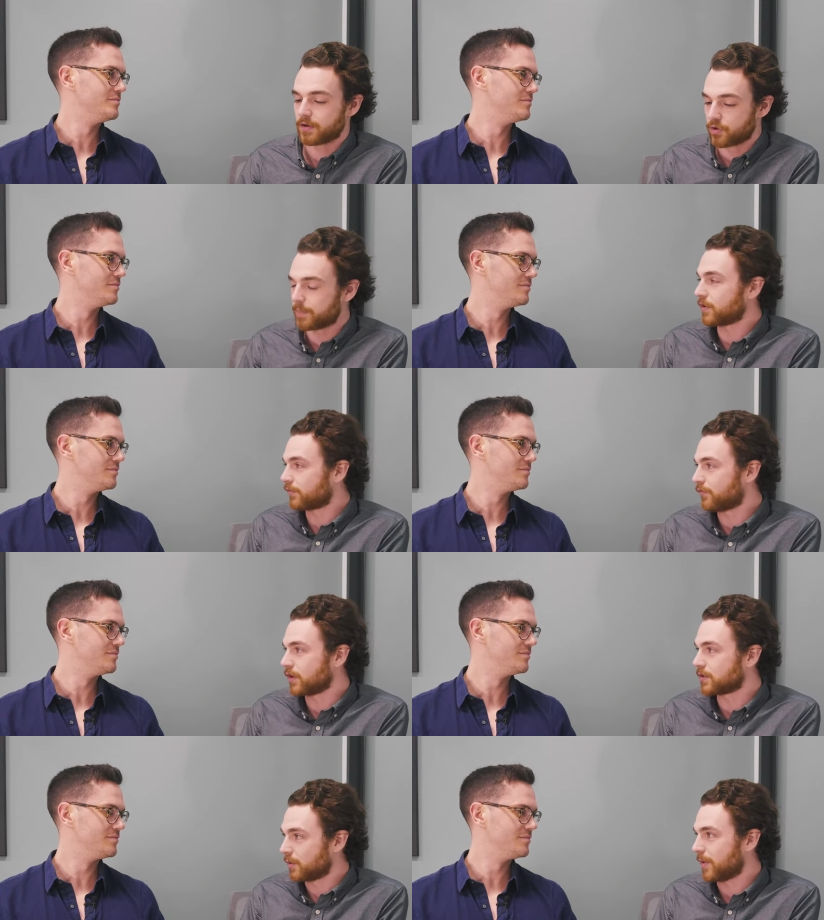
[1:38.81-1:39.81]
Speaker 1: grip your
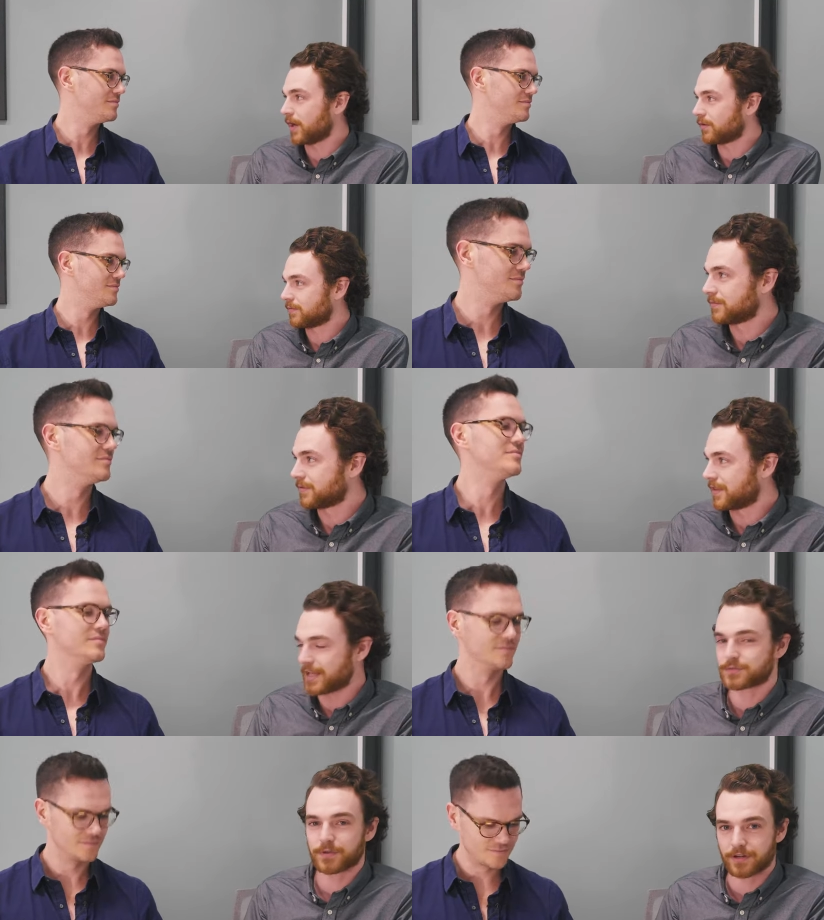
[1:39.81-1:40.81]
foot to a pedal.
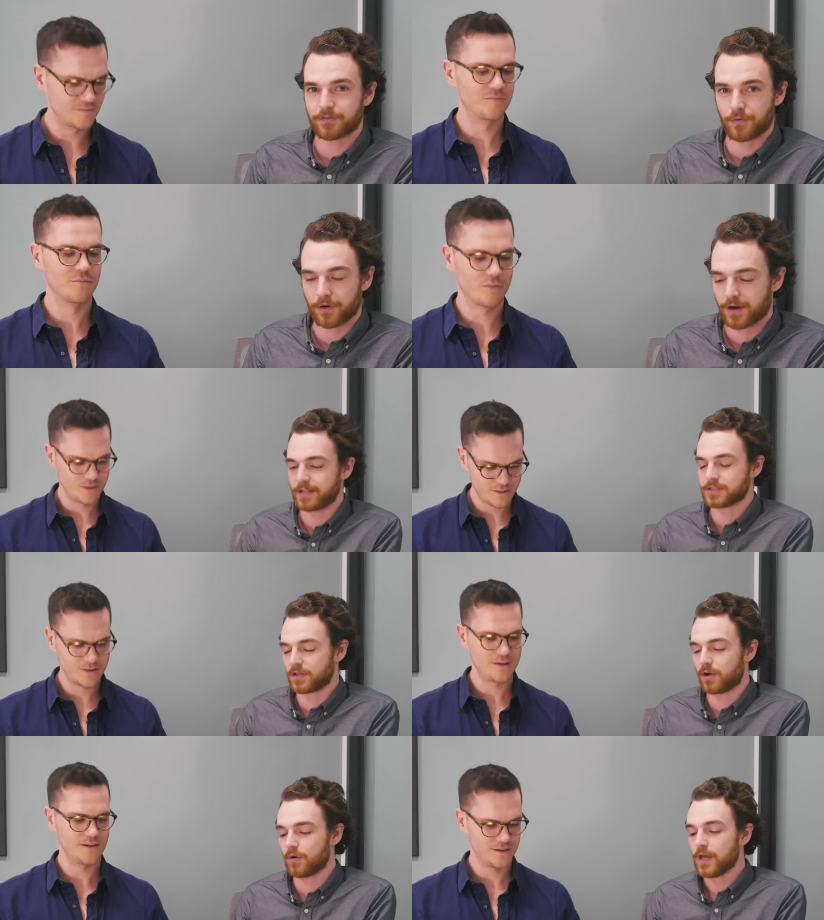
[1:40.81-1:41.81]
That's what they're for. And
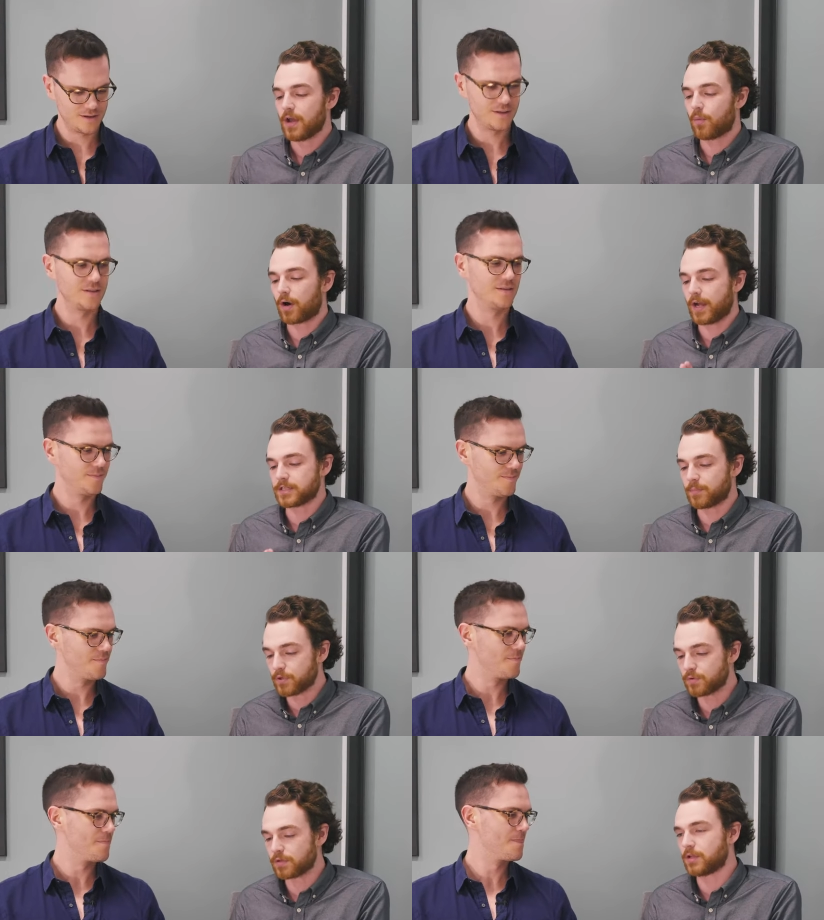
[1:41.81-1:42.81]
so, whereas a
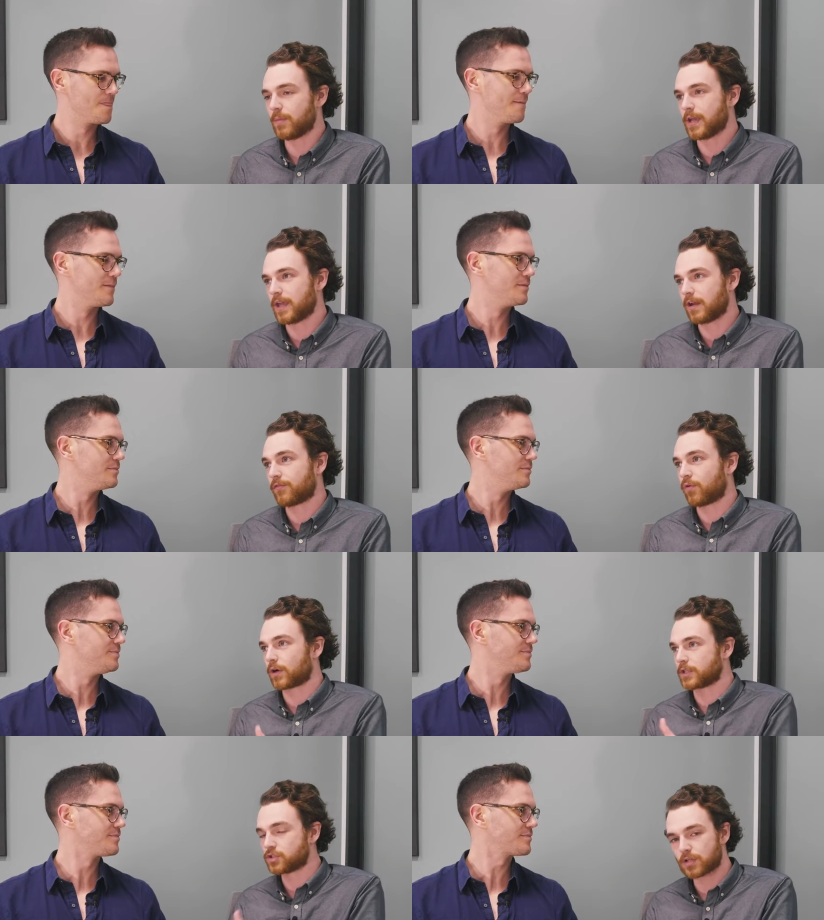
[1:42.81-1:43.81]
boot, you might get it
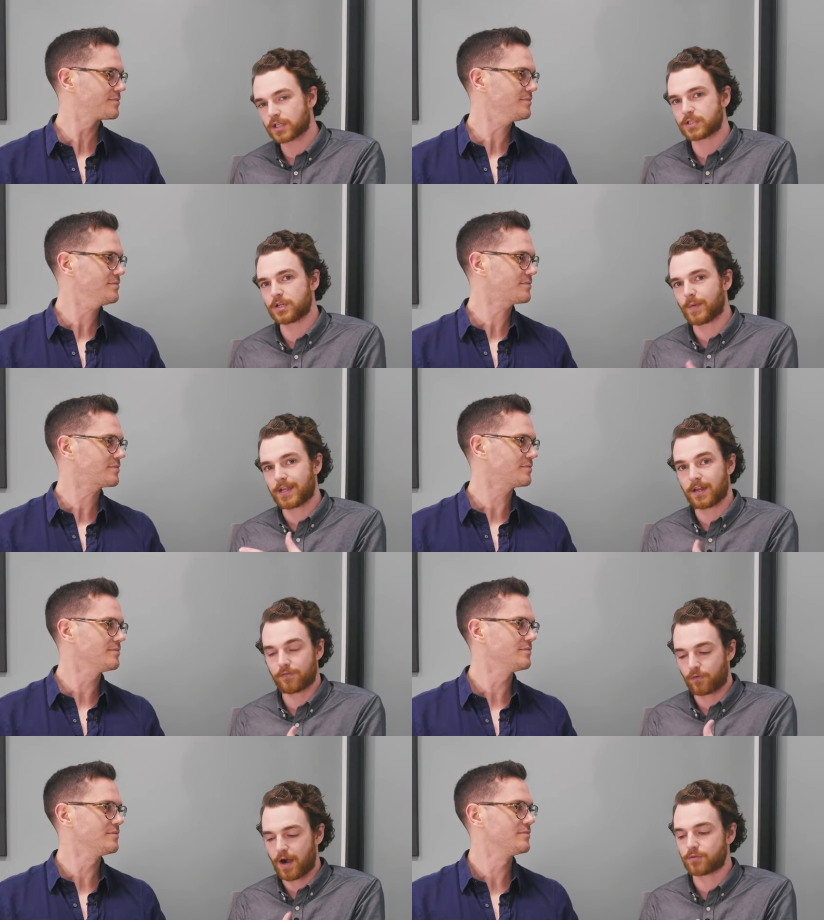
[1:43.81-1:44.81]
for construction, you might get
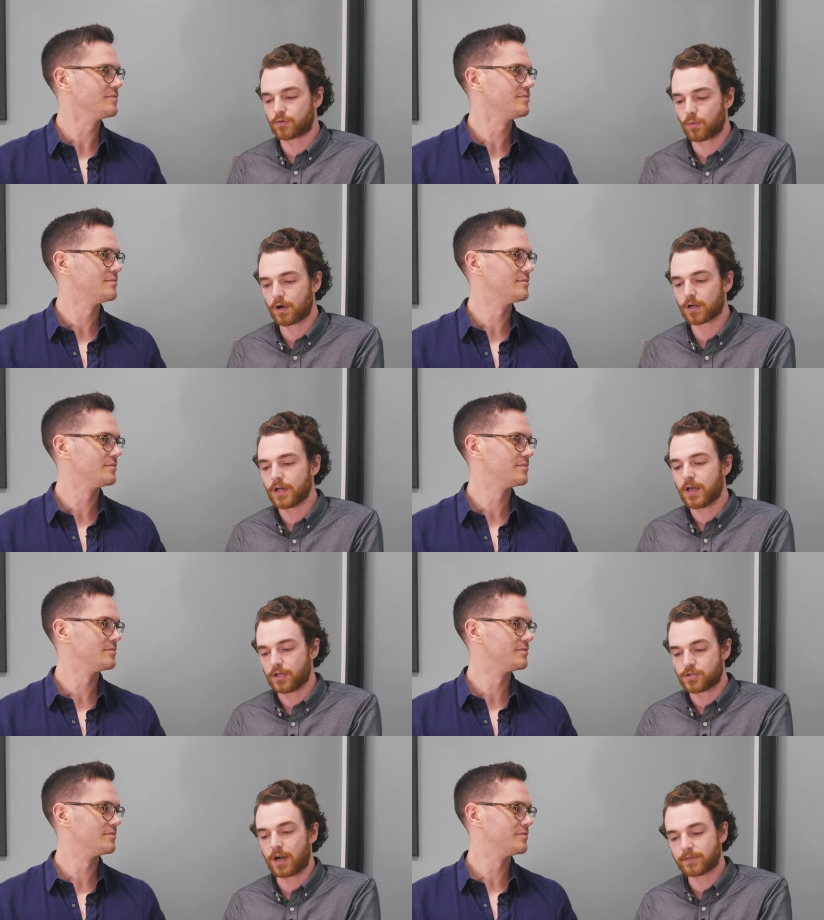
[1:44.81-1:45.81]
it for outdoor work.
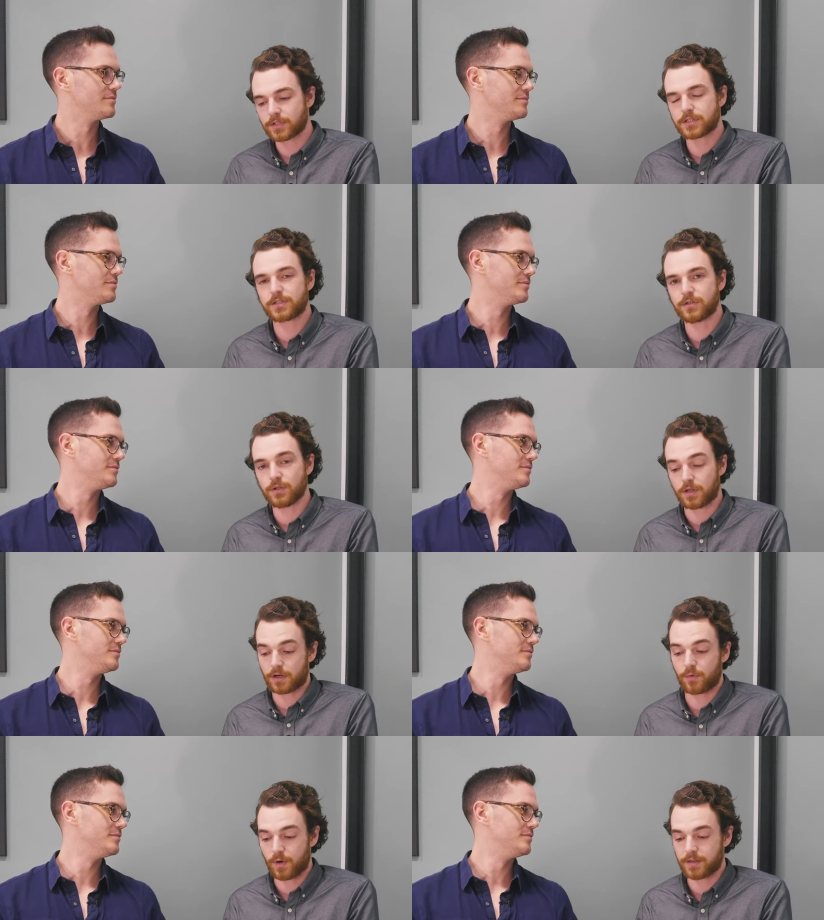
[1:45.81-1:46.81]
A driving shoe,
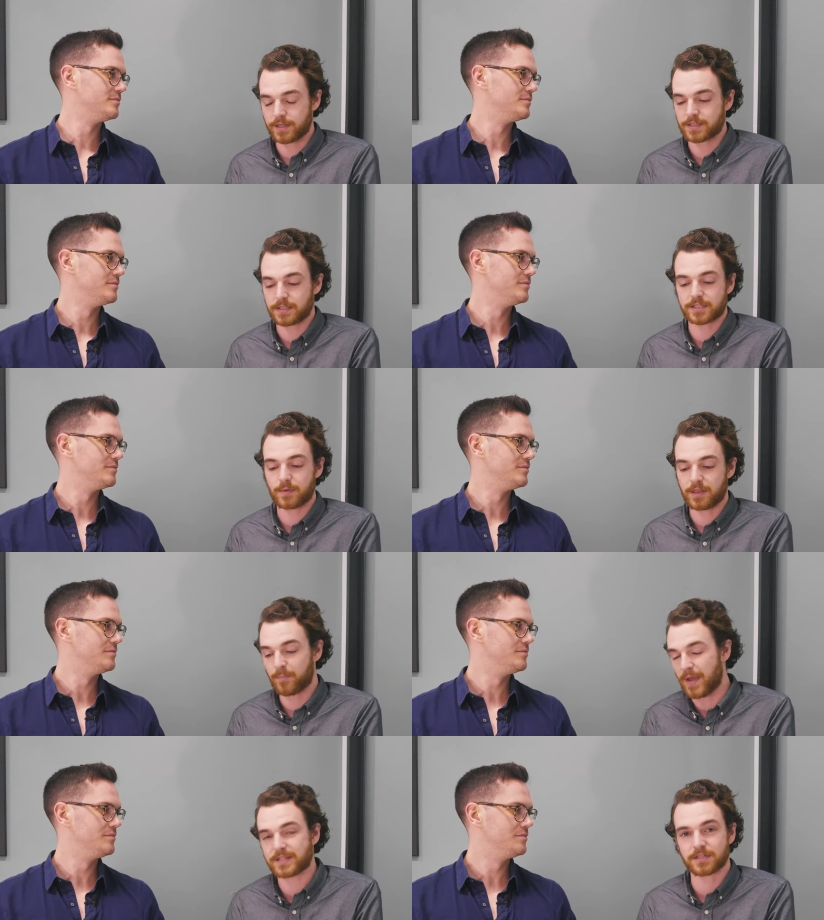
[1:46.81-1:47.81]
you're gonna wear this, and it's gonna be the
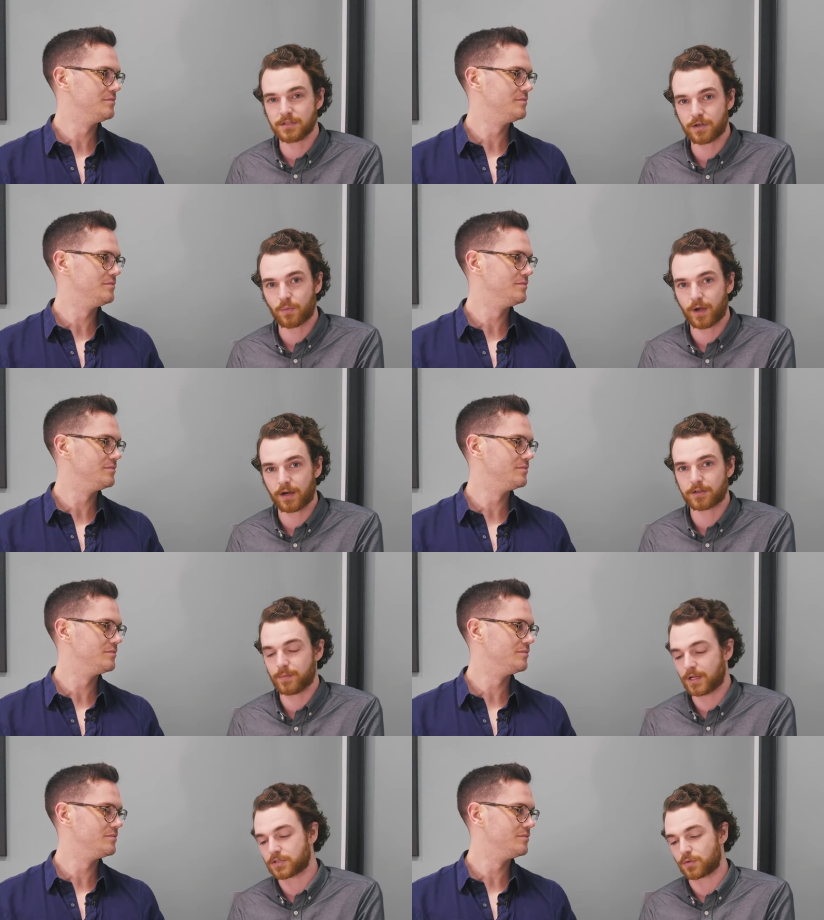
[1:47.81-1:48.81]
best thing you can wear
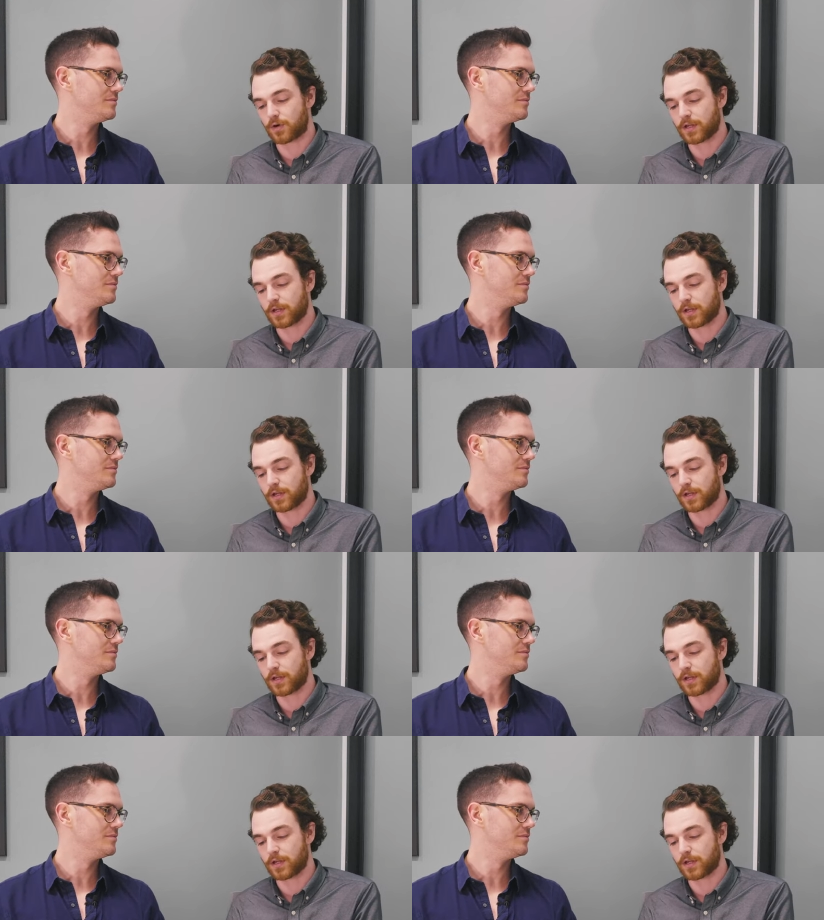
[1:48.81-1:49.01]
to make sure